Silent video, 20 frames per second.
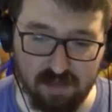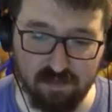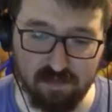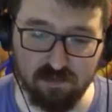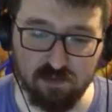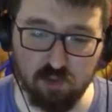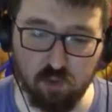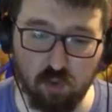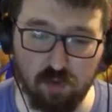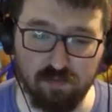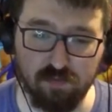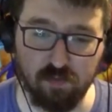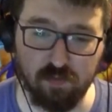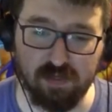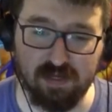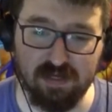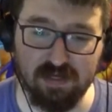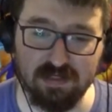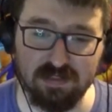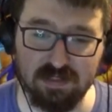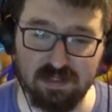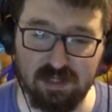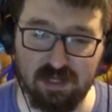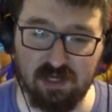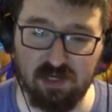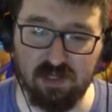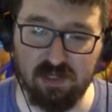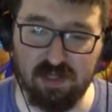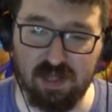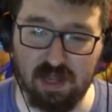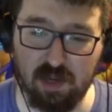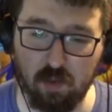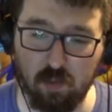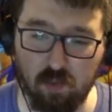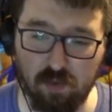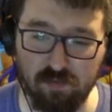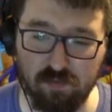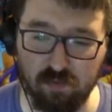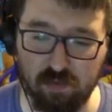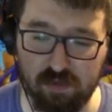Our little Trollverine is literally like a
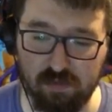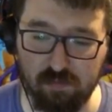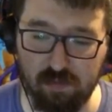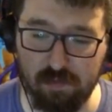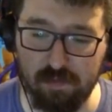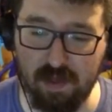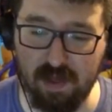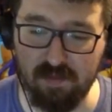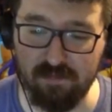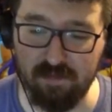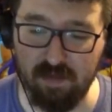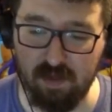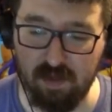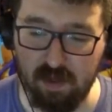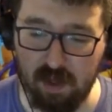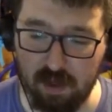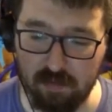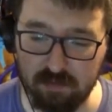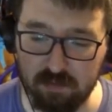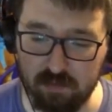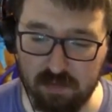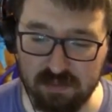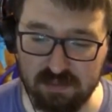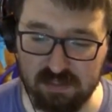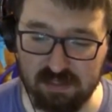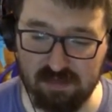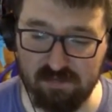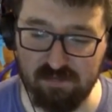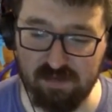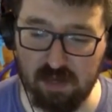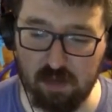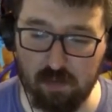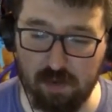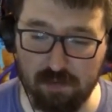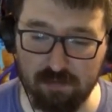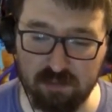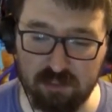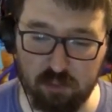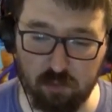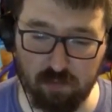Wolverine ripoff. I'm surprised they didn't get
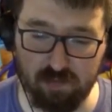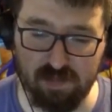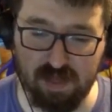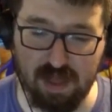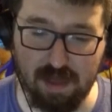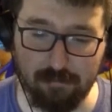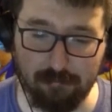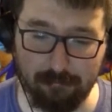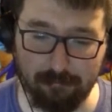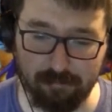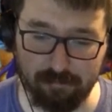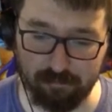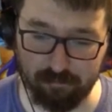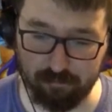away with doing that.